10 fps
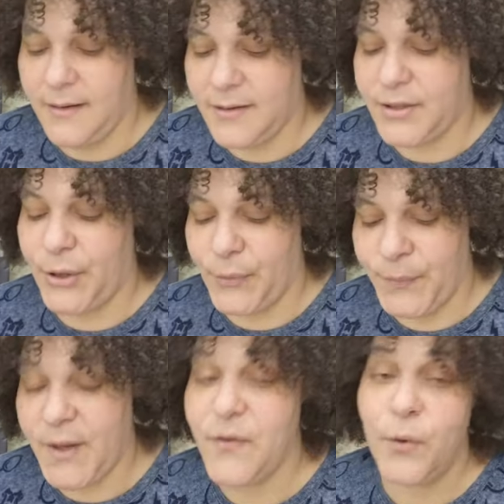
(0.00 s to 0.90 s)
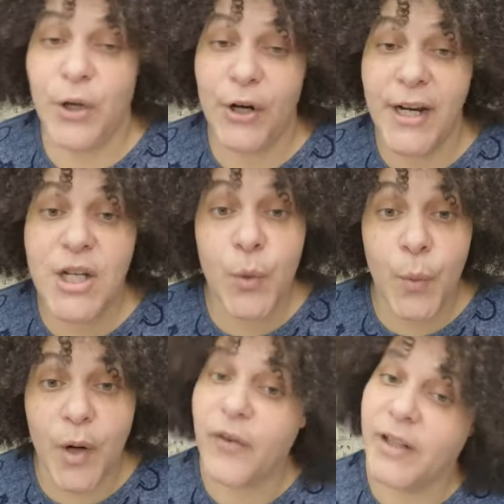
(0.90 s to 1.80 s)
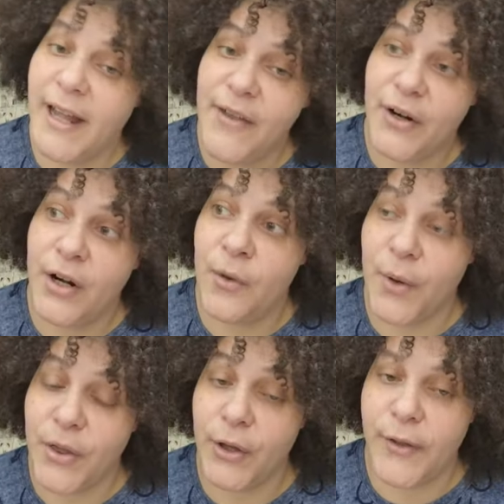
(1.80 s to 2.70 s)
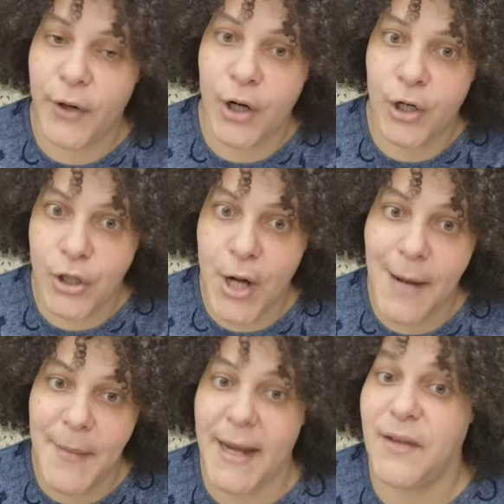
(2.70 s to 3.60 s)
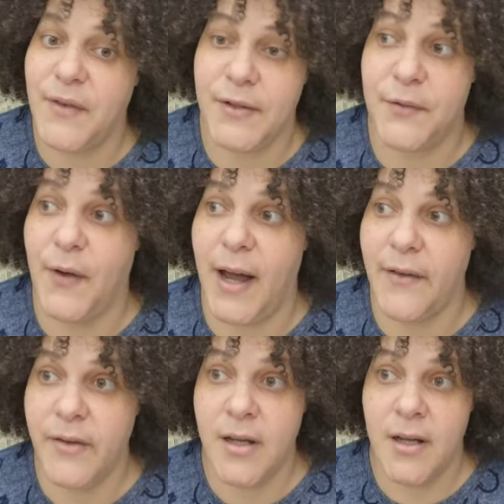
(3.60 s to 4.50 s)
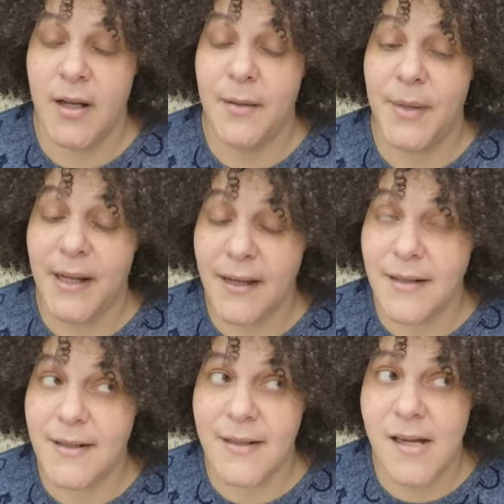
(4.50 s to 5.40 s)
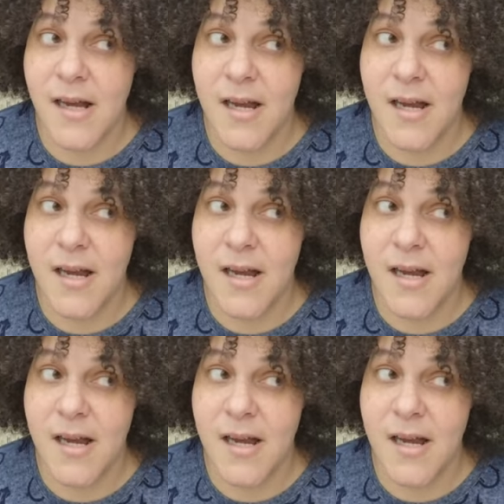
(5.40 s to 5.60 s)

So if you're looking to work for leather with leather, try Maggie 55 because